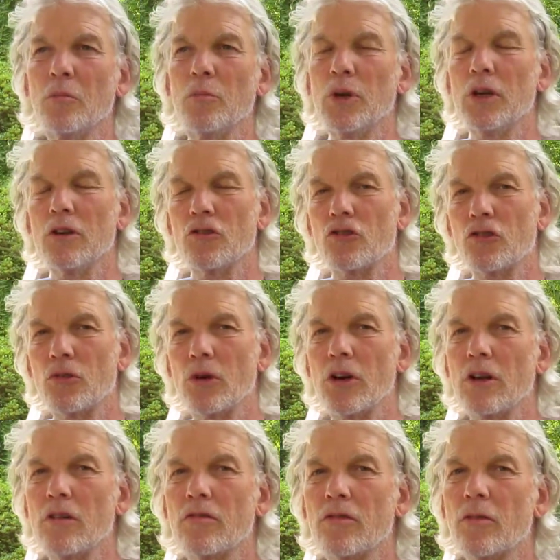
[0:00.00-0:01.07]
being
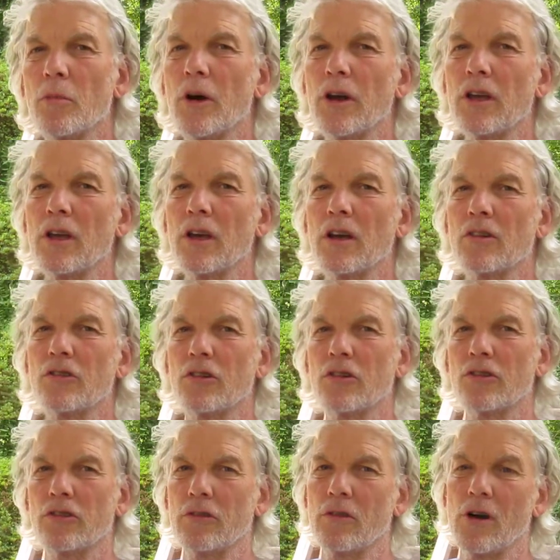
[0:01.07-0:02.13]
treated for my cancer,
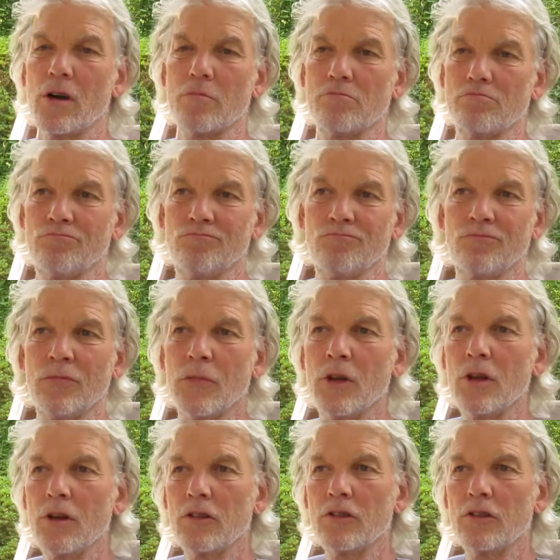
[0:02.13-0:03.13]
so I'm